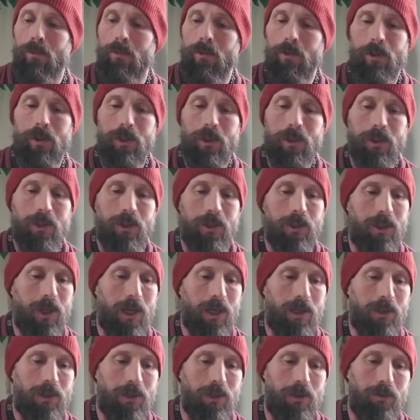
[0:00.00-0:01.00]
This
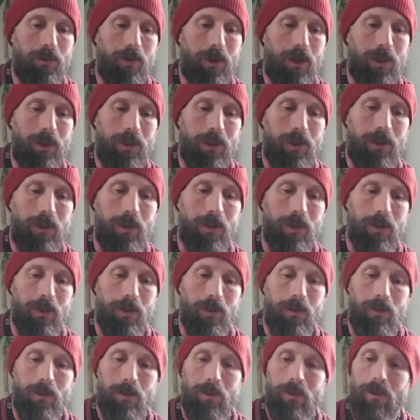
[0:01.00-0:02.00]
section right
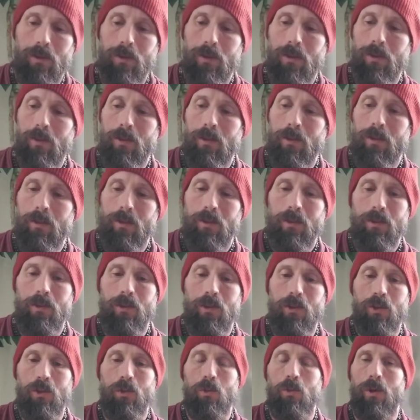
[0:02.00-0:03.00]
here
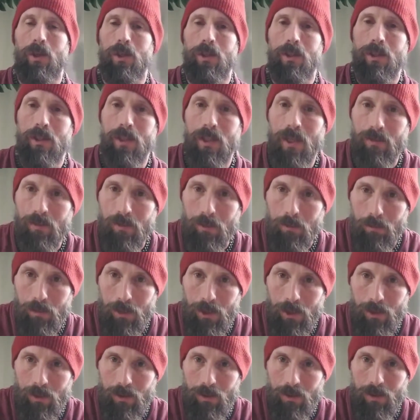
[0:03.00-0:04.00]
is 27
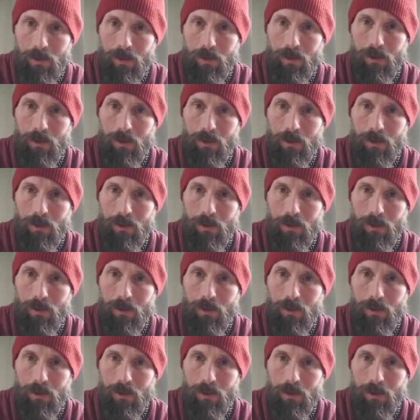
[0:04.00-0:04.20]
beads.